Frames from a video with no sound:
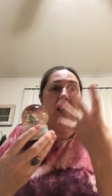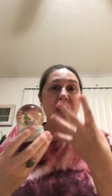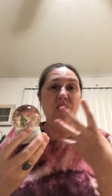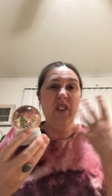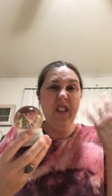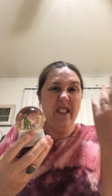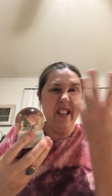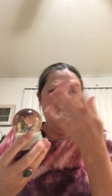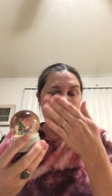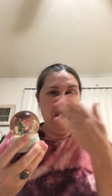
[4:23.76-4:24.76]
and you have all these
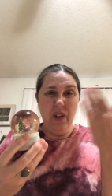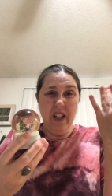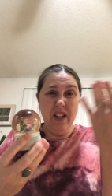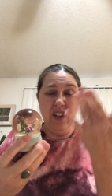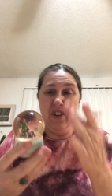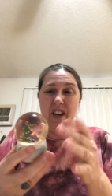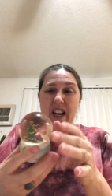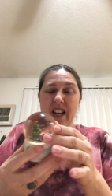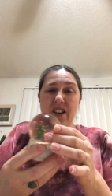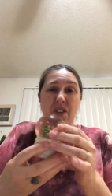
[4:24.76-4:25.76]
things going on in your
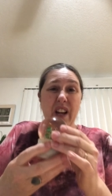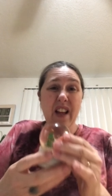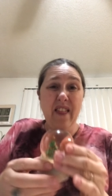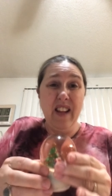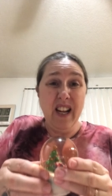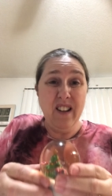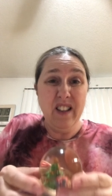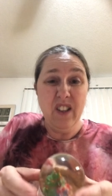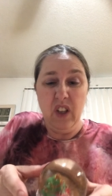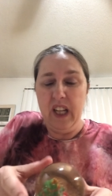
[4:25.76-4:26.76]
head, you can't think
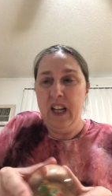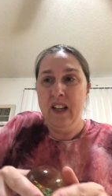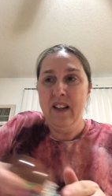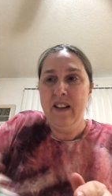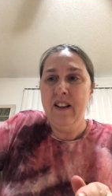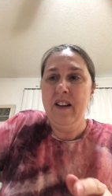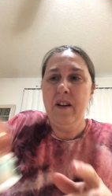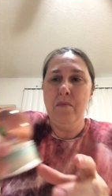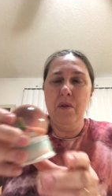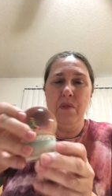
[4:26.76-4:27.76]
clearly.
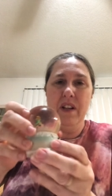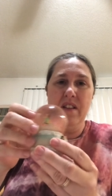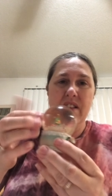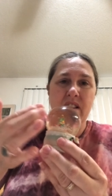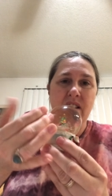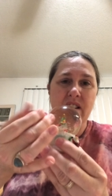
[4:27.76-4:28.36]
But once